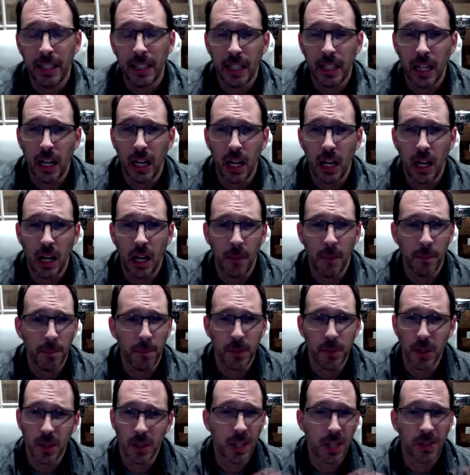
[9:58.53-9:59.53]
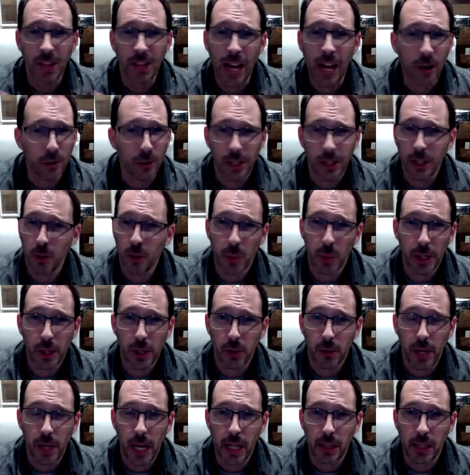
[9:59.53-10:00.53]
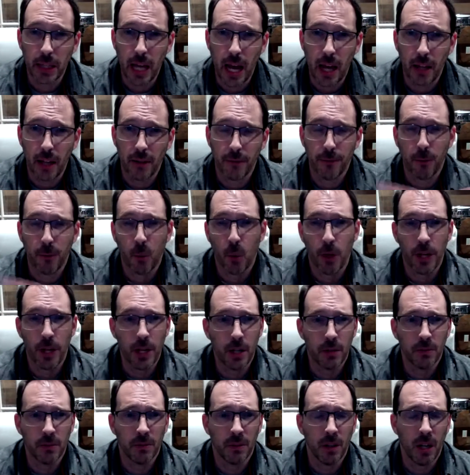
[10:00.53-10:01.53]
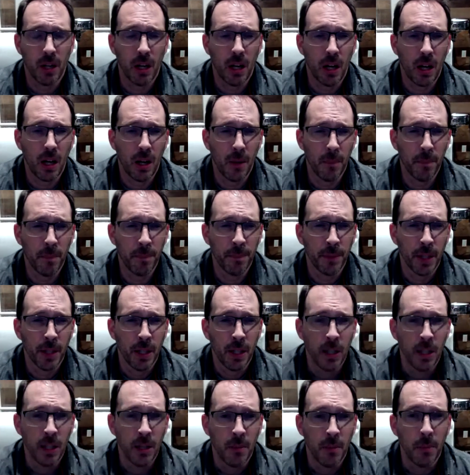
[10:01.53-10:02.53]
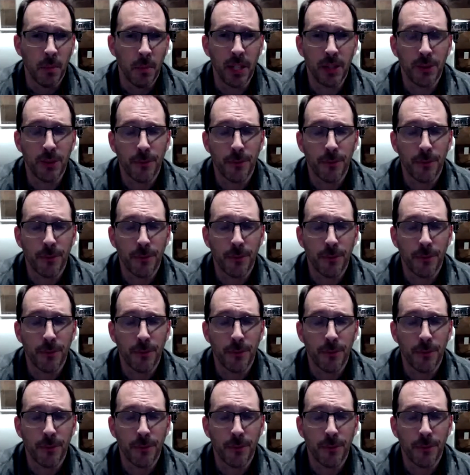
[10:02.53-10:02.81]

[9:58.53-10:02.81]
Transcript: because I don't need to recreate that for you. But it's